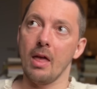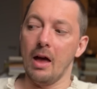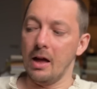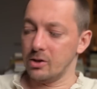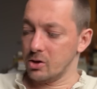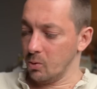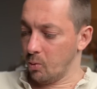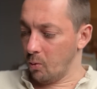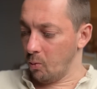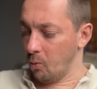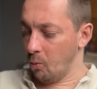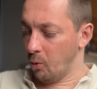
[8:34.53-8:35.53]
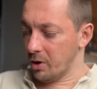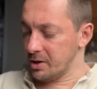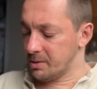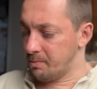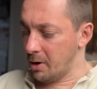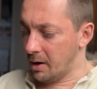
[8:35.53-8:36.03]
And so what
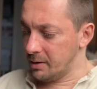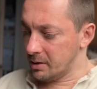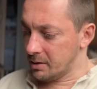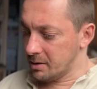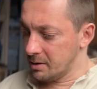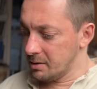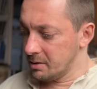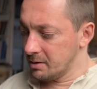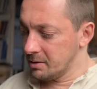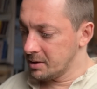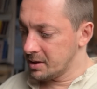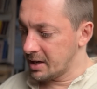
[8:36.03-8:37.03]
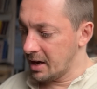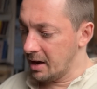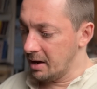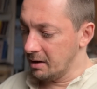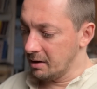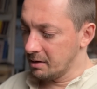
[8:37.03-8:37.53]
is Bernard
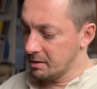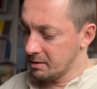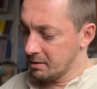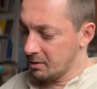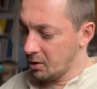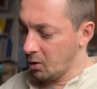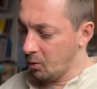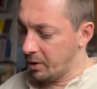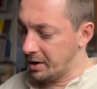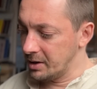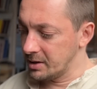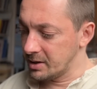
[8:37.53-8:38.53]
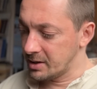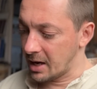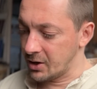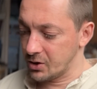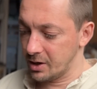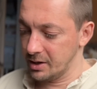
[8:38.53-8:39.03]
saying when he's
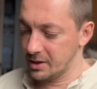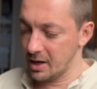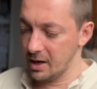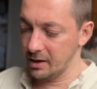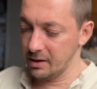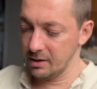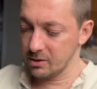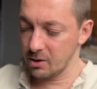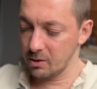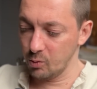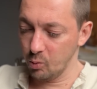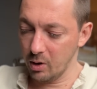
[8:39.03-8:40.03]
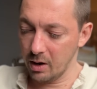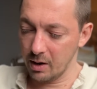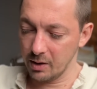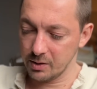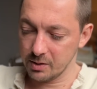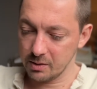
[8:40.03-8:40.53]
essentially saying in his own
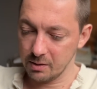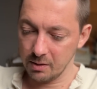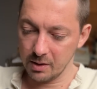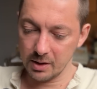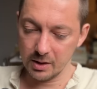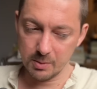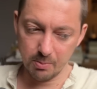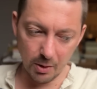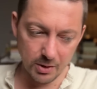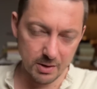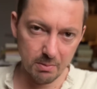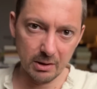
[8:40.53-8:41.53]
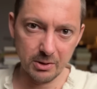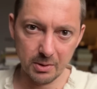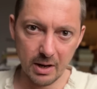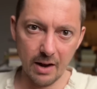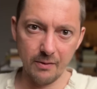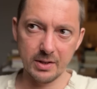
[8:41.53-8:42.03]
words that it's possible to
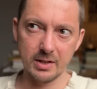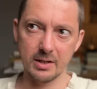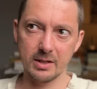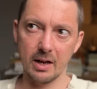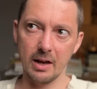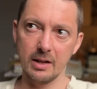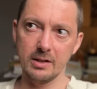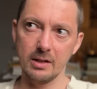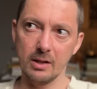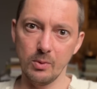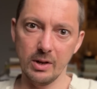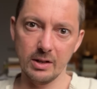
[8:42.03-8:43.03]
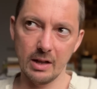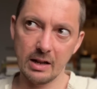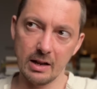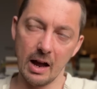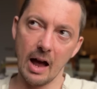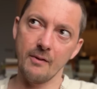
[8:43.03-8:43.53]
have a society, that we can
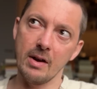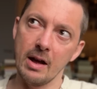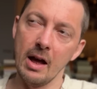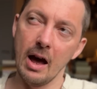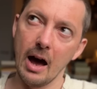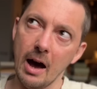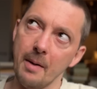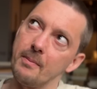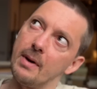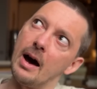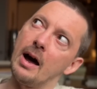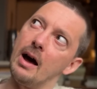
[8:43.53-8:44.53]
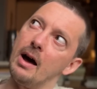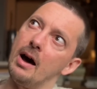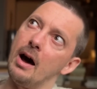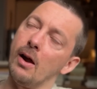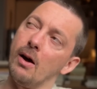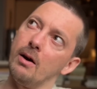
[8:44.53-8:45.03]
have
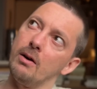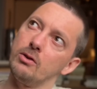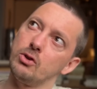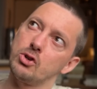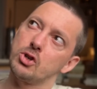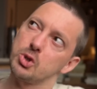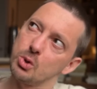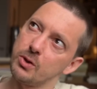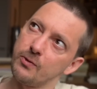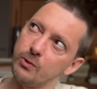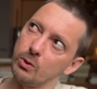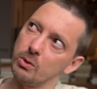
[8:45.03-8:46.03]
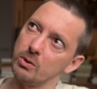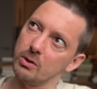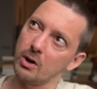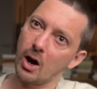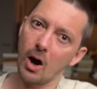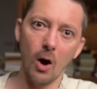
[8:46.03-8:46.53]
a truthful
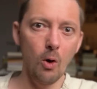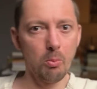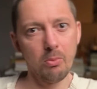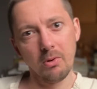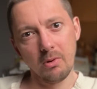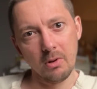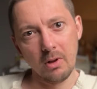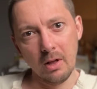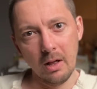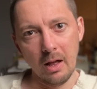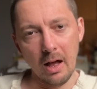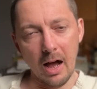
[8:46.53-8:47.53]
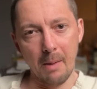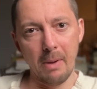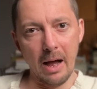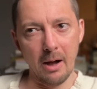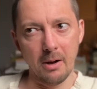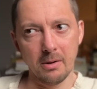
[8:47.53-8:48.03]
hope
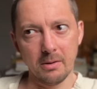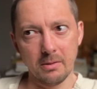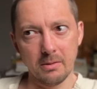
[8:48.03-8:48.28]
about